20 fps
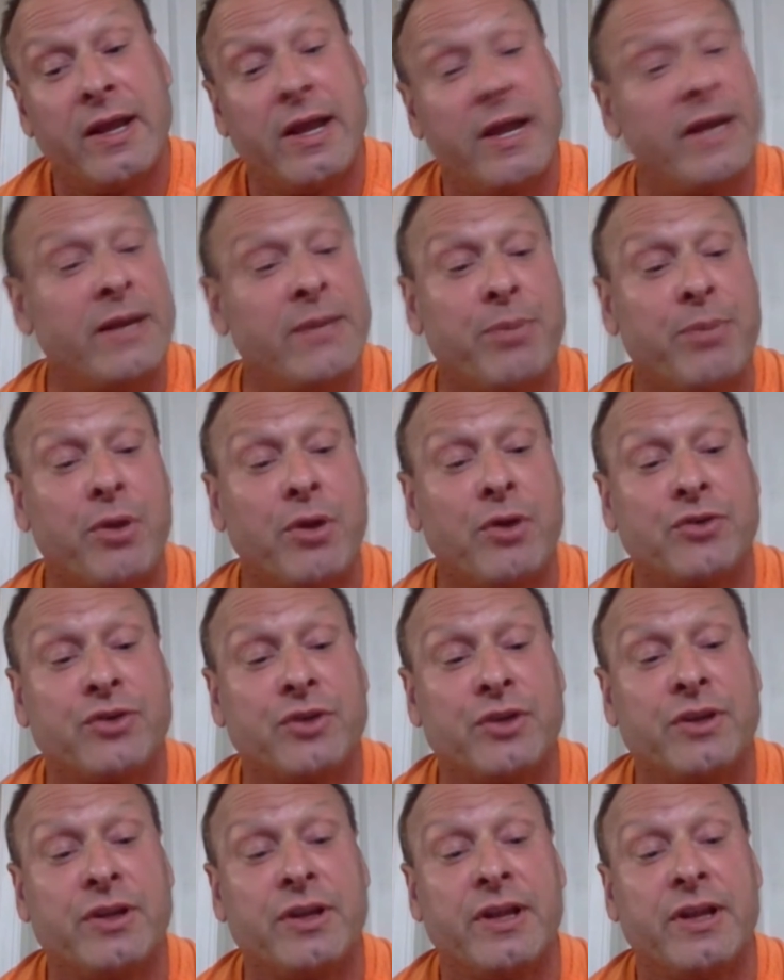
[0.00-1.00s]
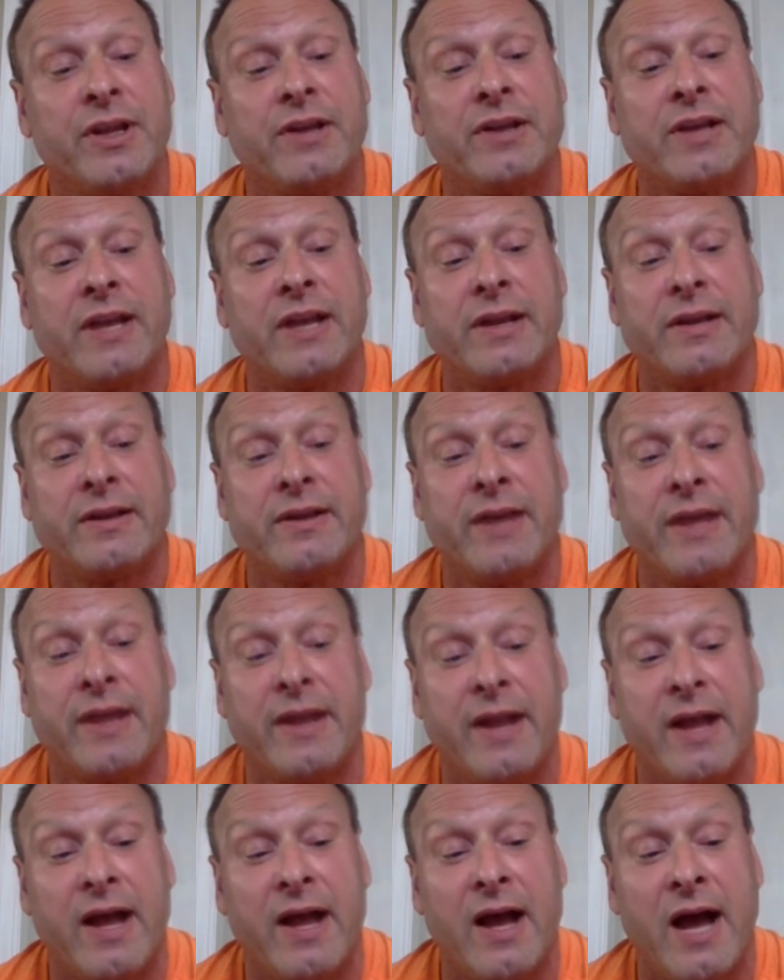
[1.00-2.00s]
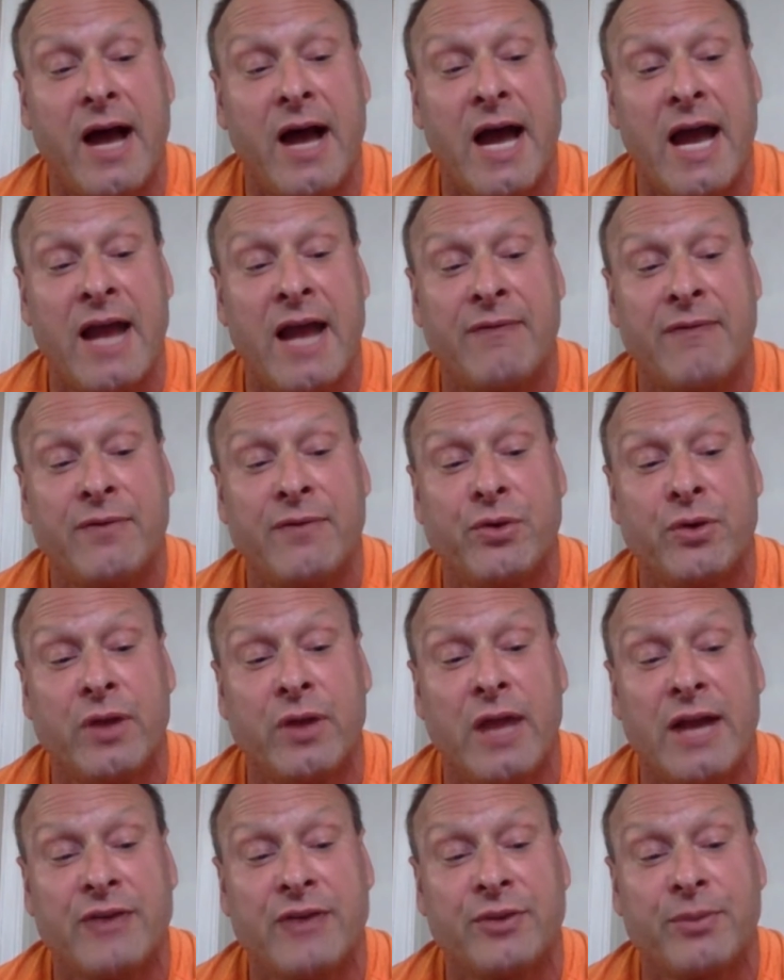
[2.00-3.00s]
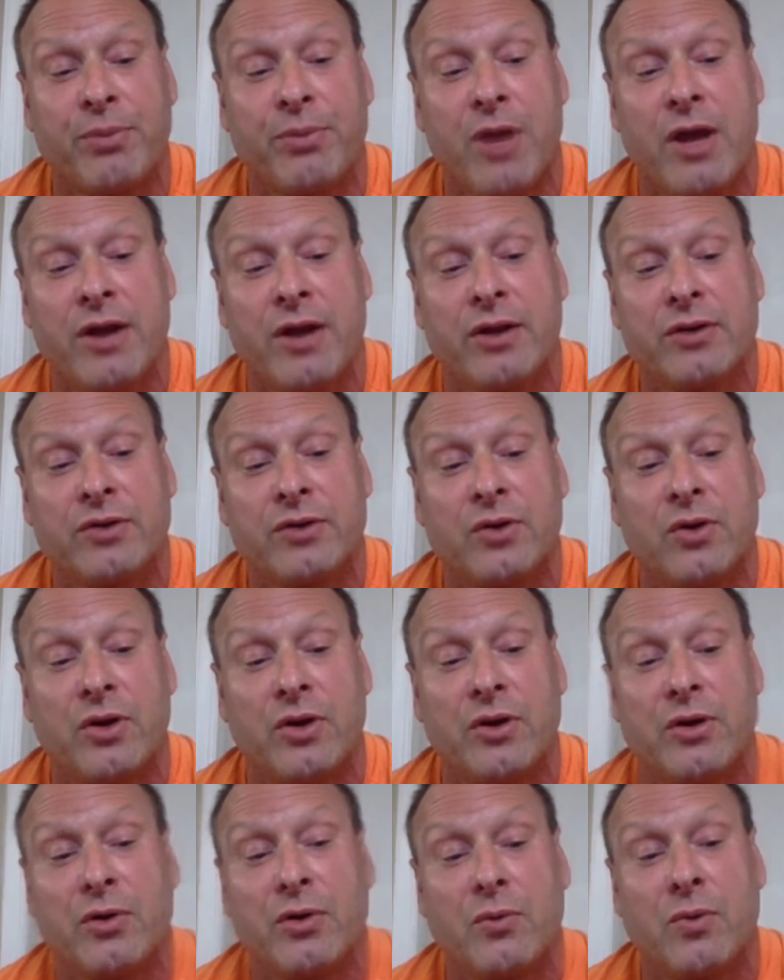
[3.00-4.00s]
any person that I have utilized the product on,